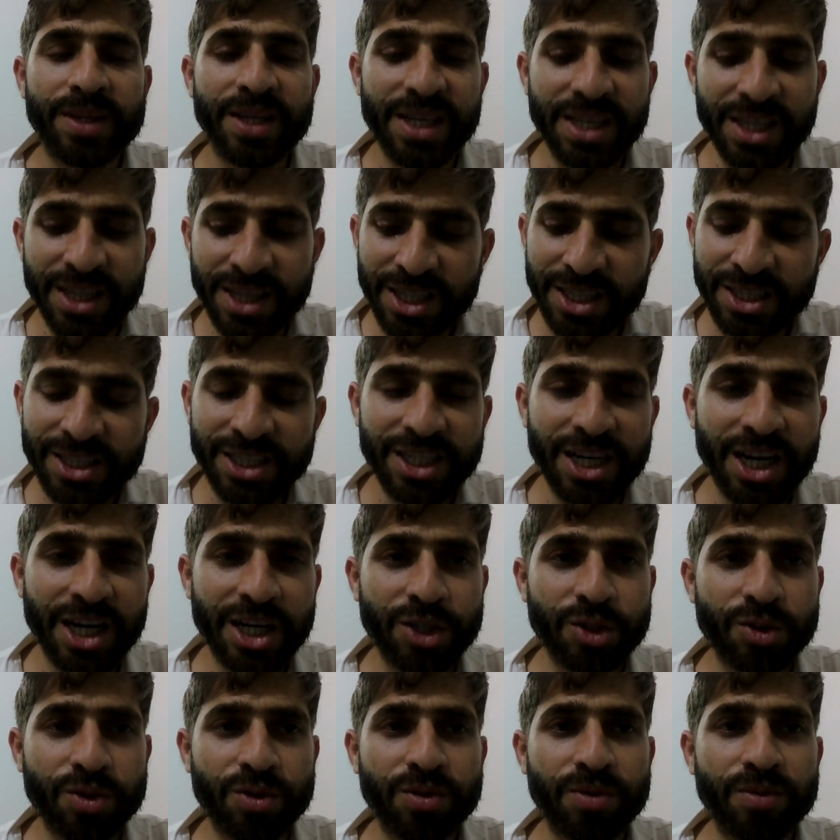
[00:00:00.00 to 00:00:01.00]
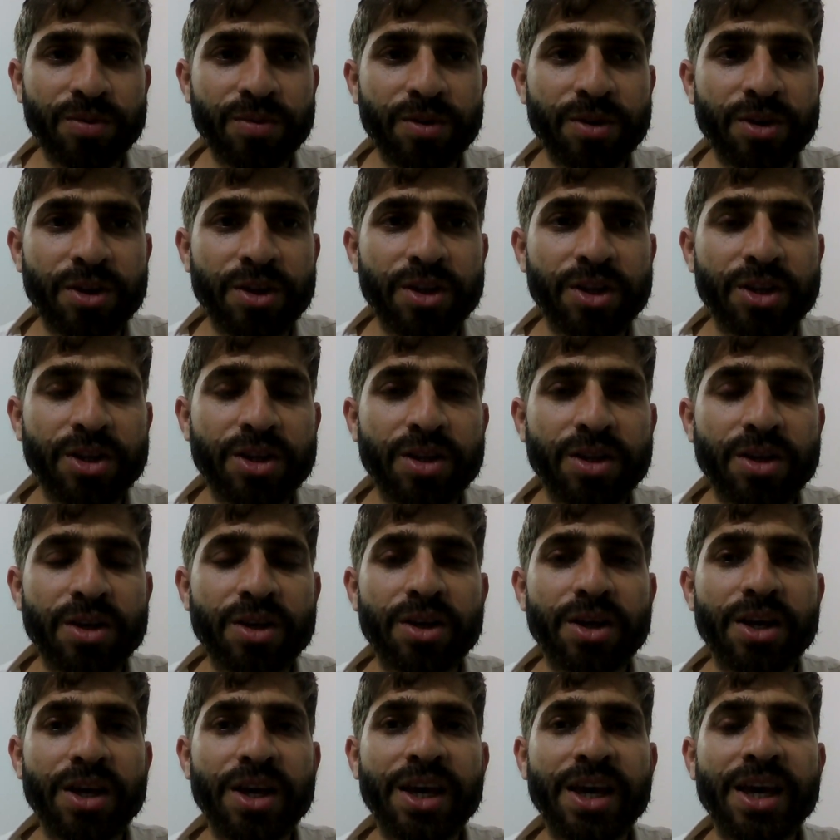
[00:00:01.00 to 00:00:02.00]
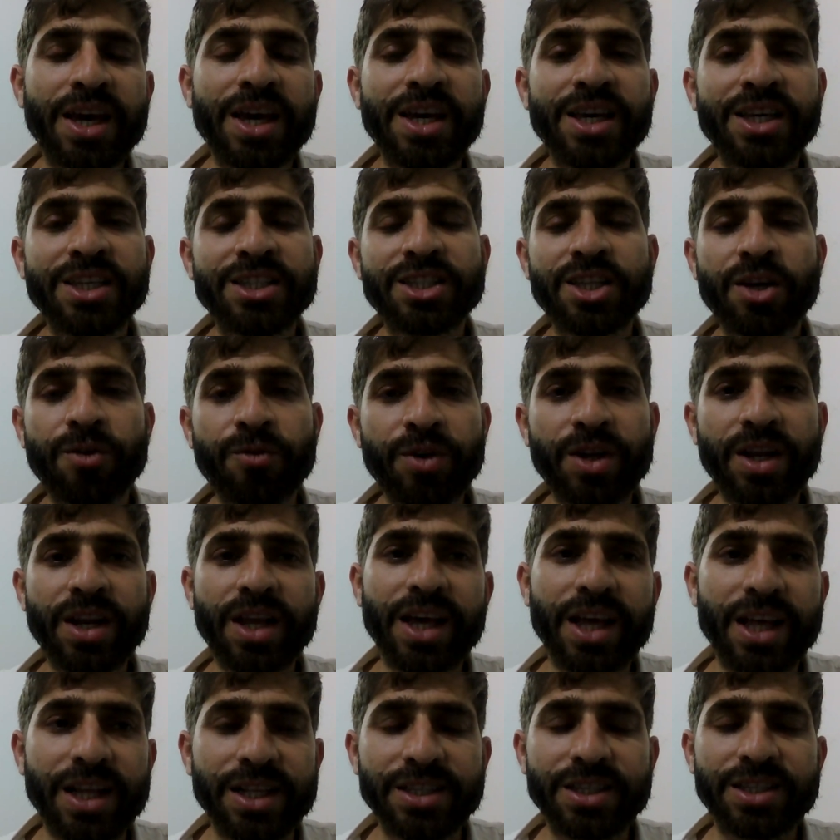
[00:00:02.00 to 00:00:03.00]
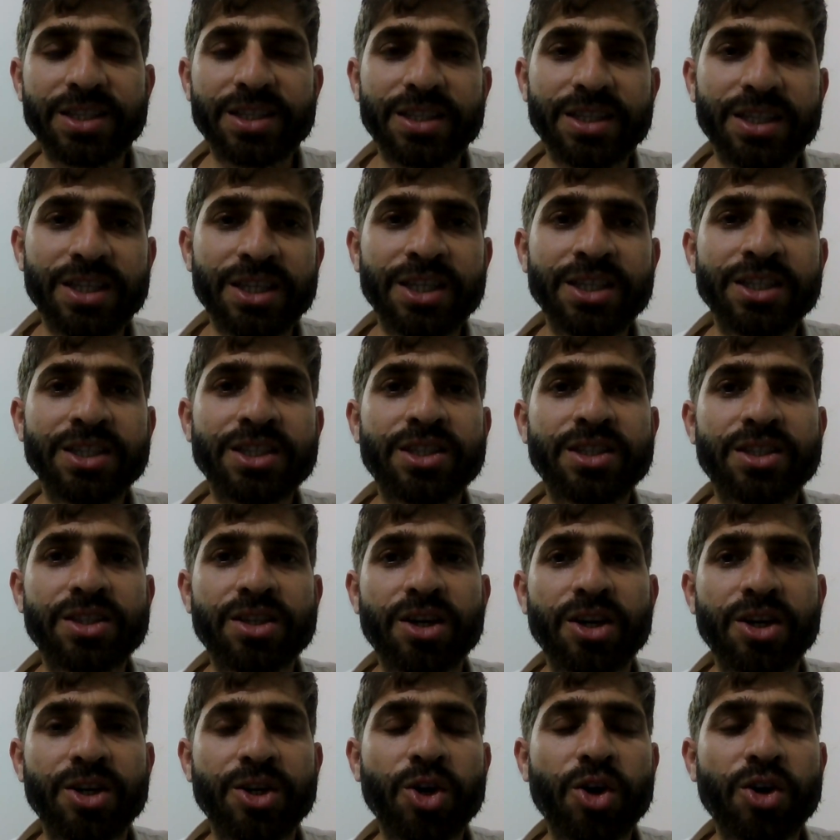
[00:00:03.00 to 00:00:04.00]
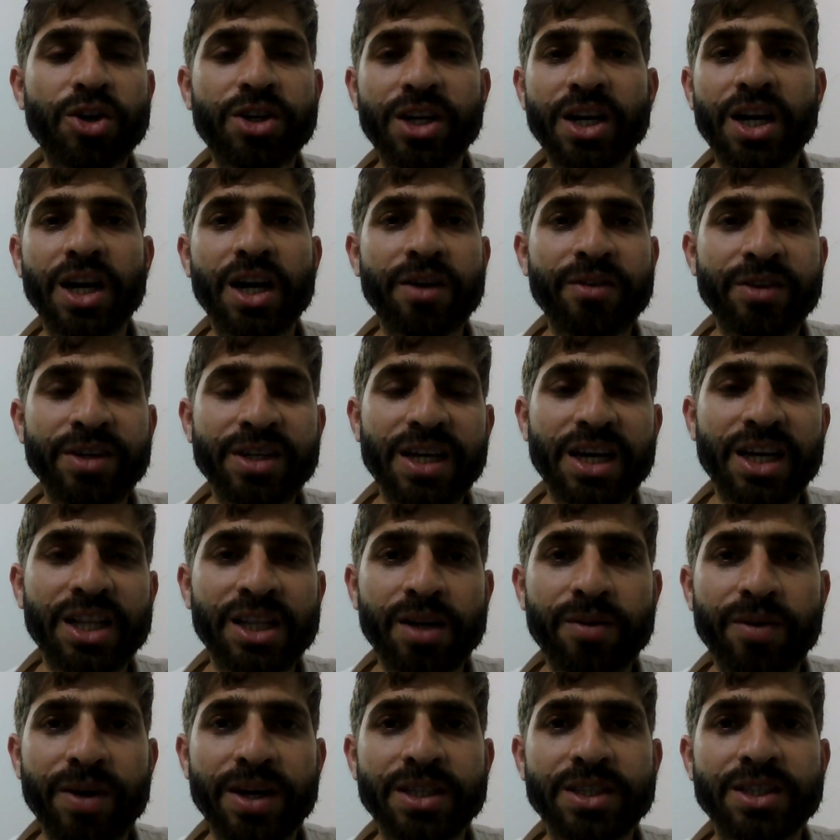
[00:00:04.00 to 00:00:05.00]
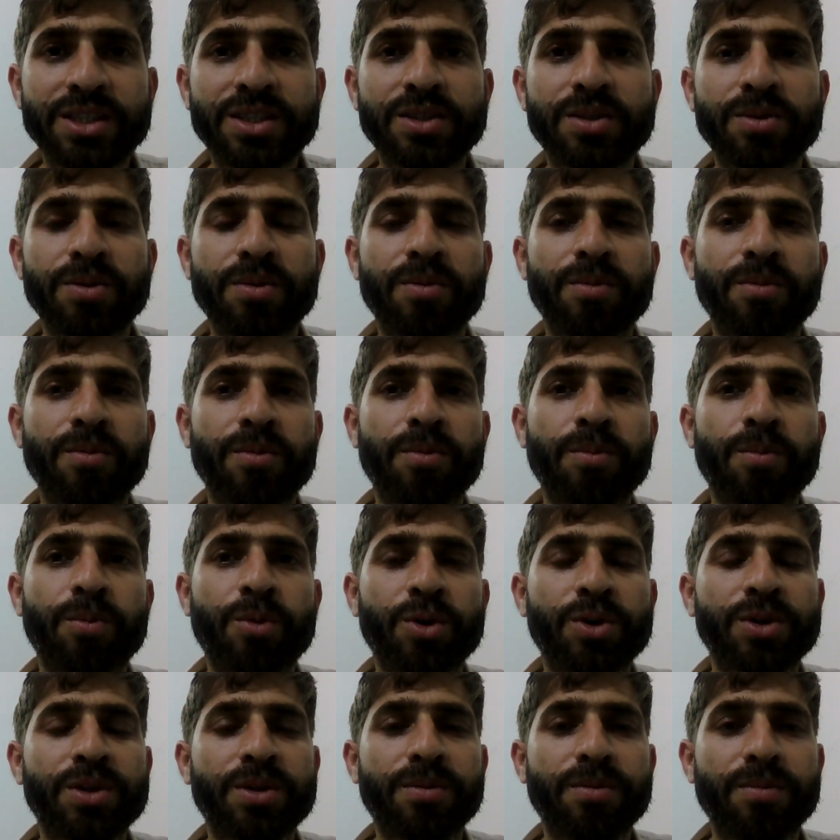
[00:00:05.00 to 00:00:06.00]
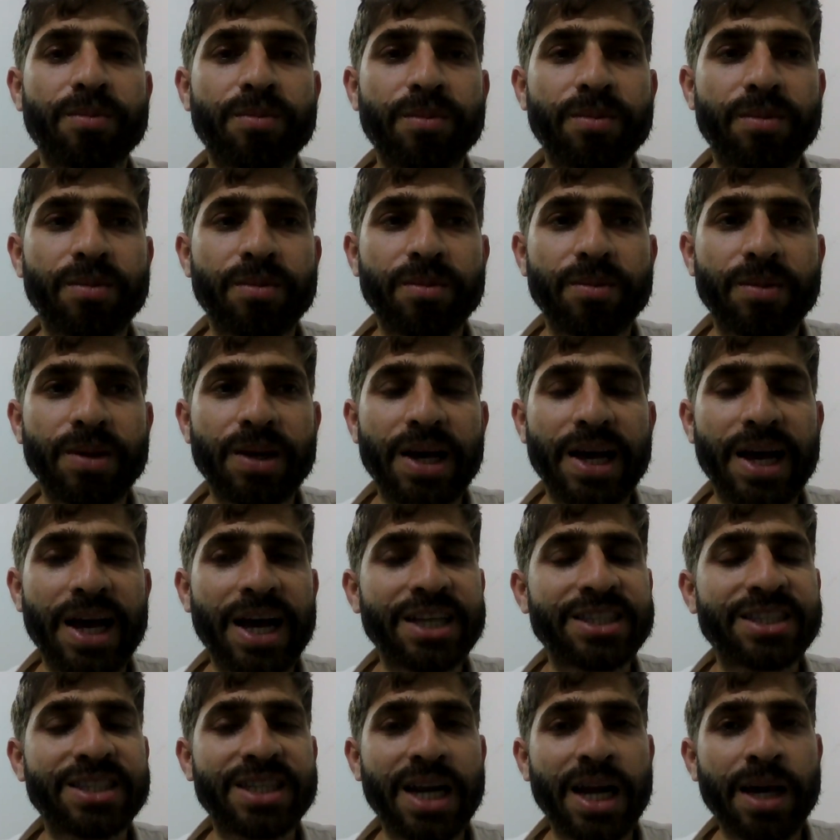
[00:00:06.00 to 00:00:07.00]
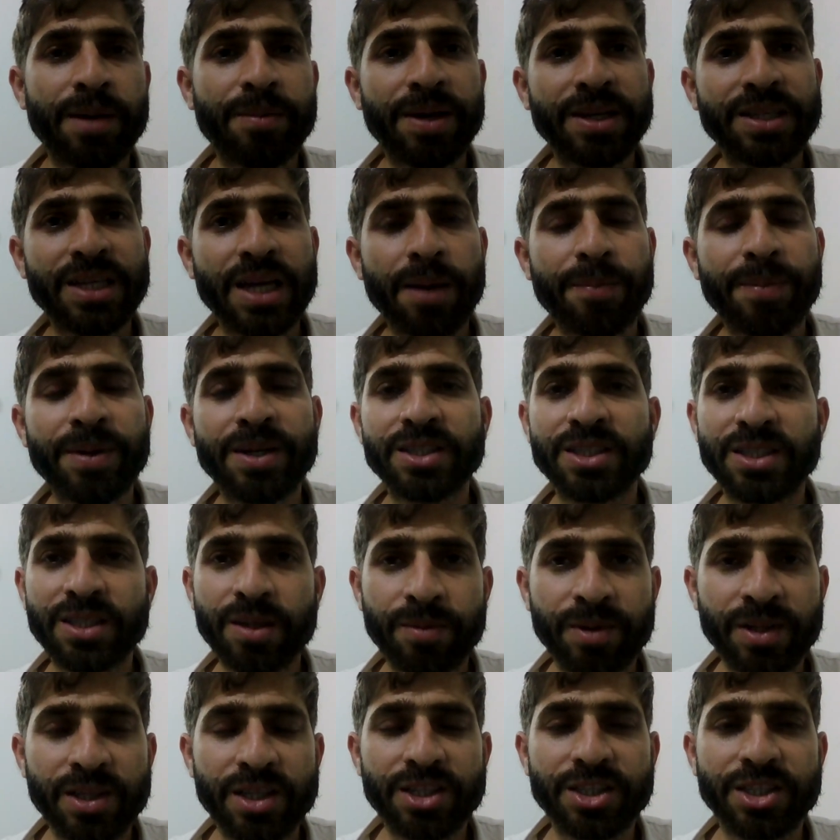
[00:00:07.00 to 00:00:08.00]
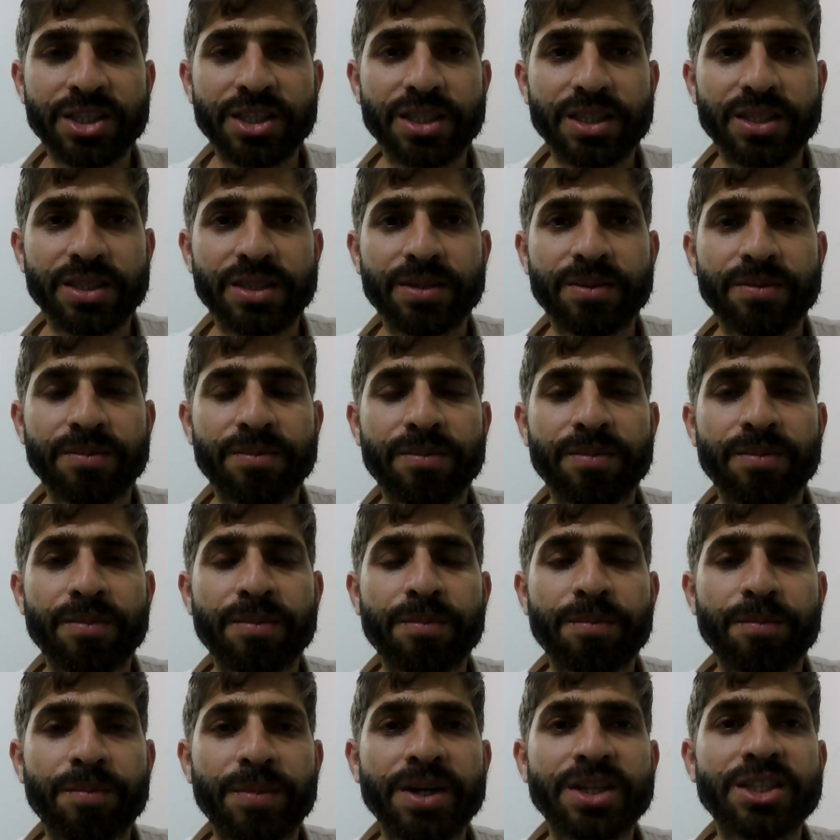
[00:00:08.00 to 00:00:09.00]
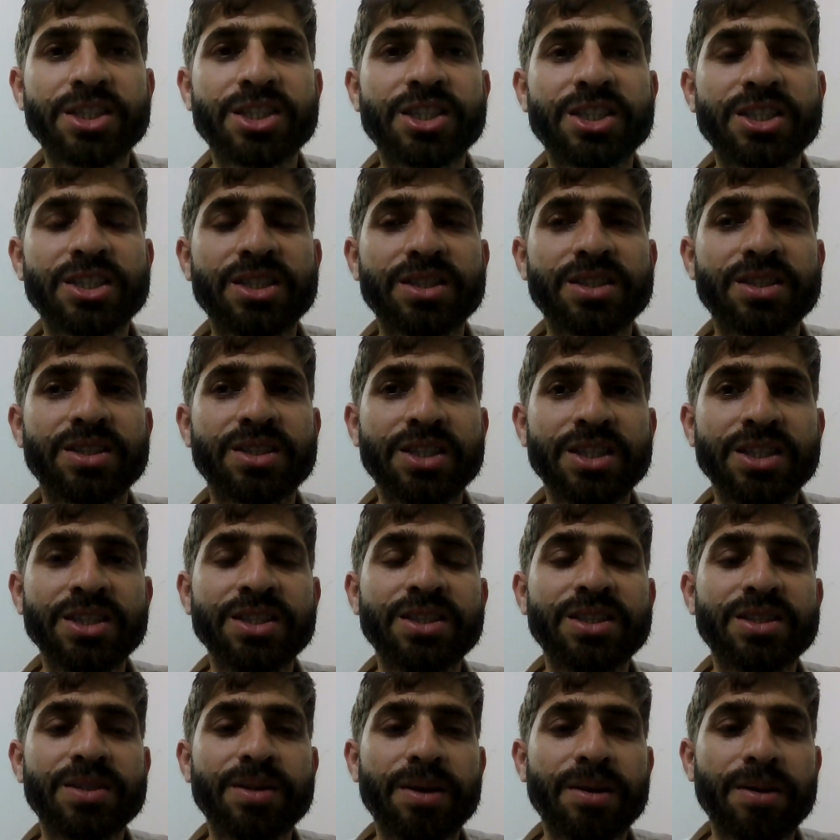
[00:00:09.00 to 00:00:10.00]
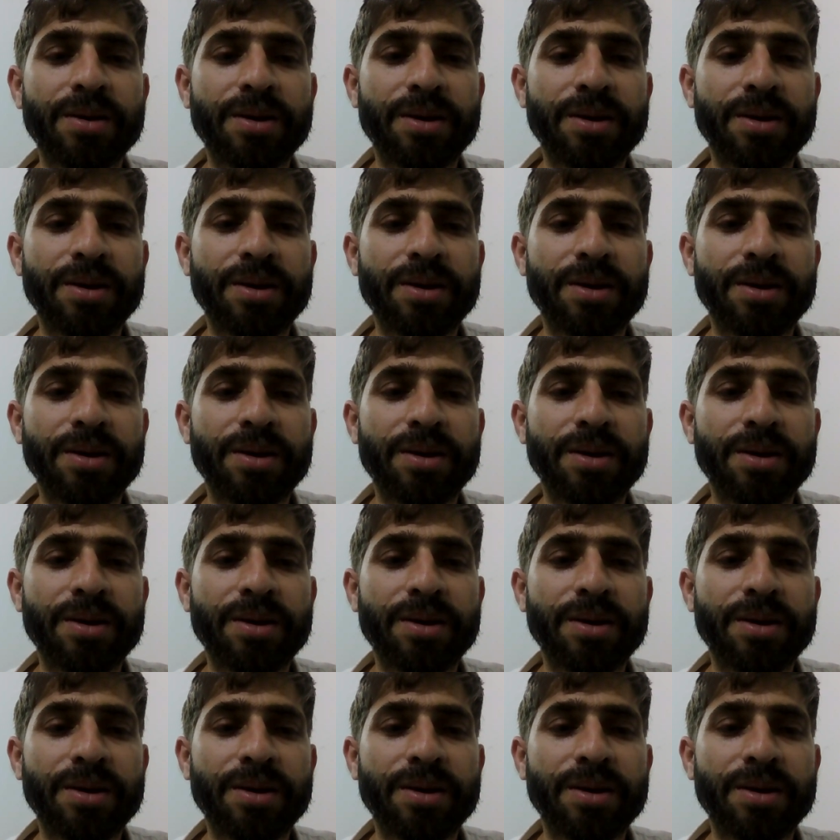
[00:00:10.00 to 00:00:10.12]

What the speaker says: in this scenario A is somewhere else, is not relevant otherwise, for as crime has happened in some other city. But since